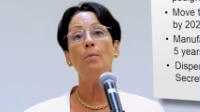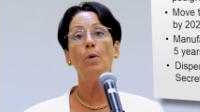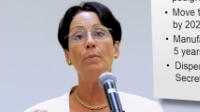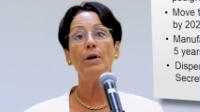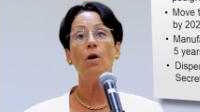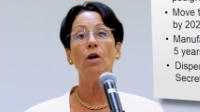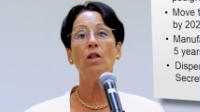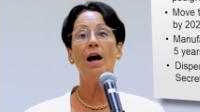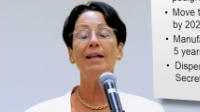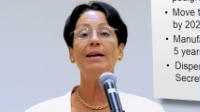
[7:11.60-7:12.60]
what we call
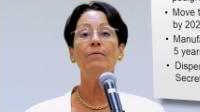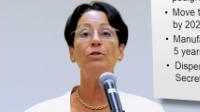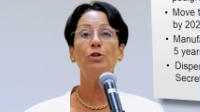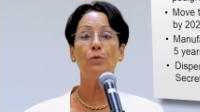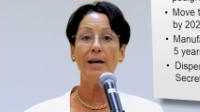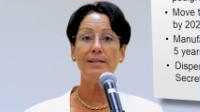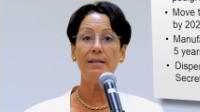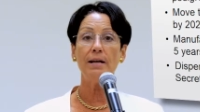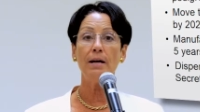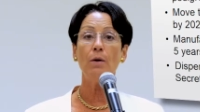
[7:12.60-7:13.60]
lot level
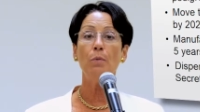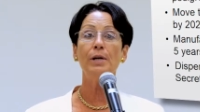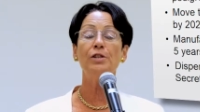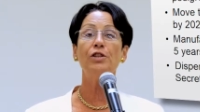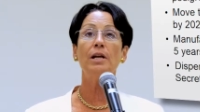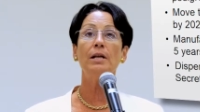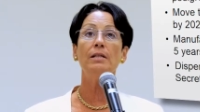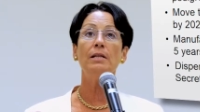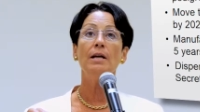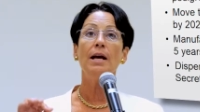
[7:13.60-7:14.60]
tracing, which
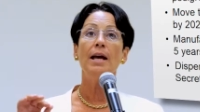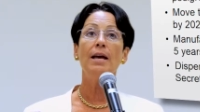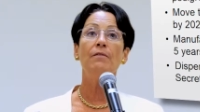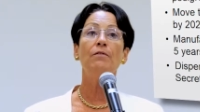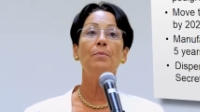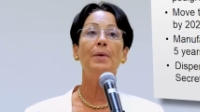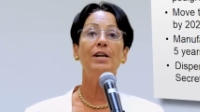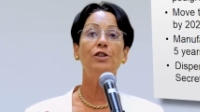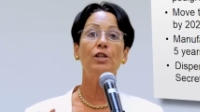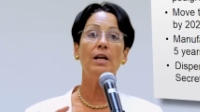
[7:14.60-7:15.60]
is
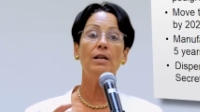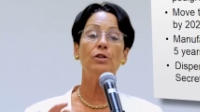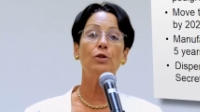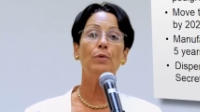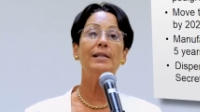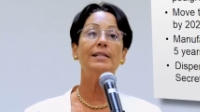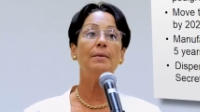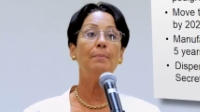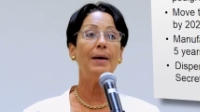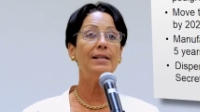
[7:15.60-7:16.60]
information
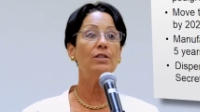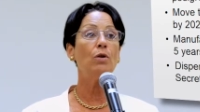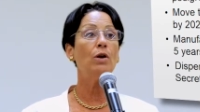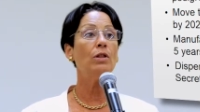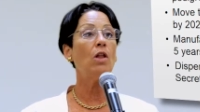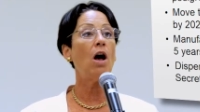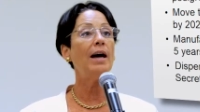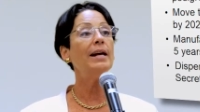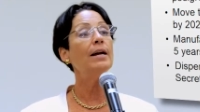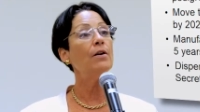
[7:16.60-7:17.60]
tracing based on
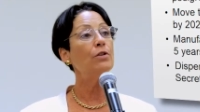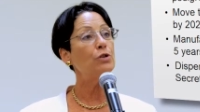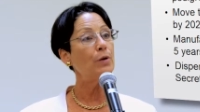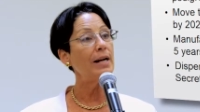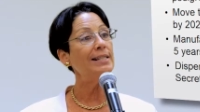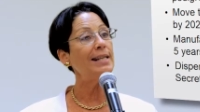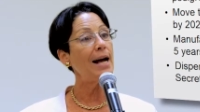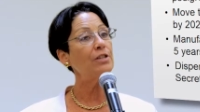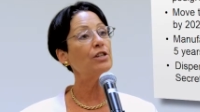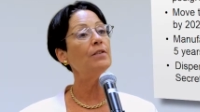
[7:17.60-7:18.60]
lot and other
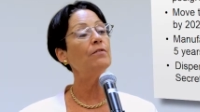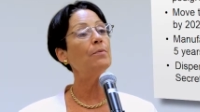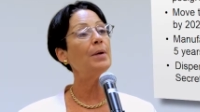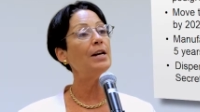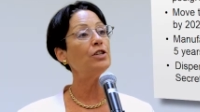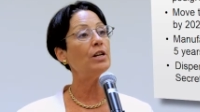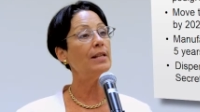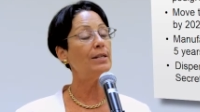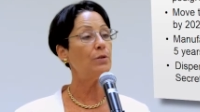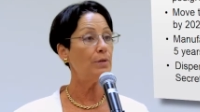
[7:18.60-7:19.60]
transaction information
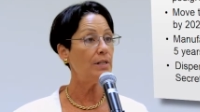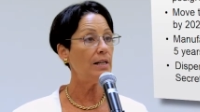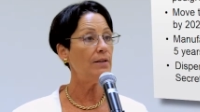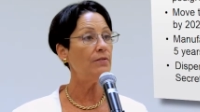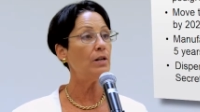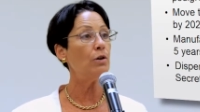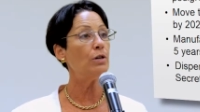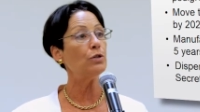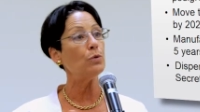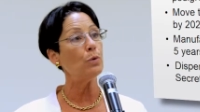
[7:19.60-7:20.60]
that's received in our
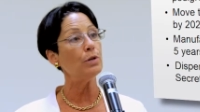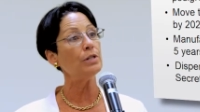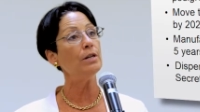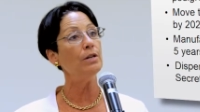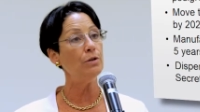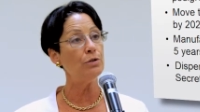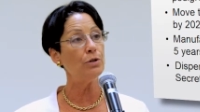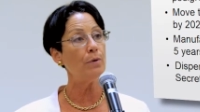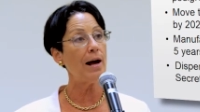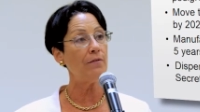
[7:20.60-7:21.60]
stores and used
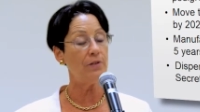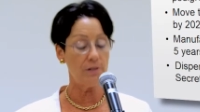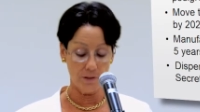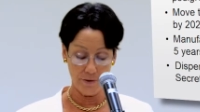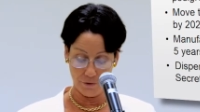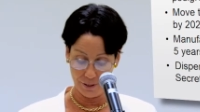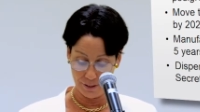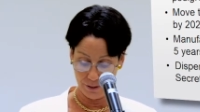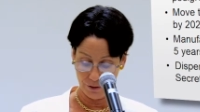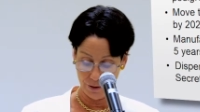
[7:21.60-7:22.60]
throughout the delivery
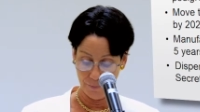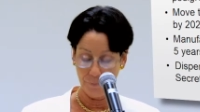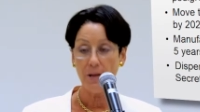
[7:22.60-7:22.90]
system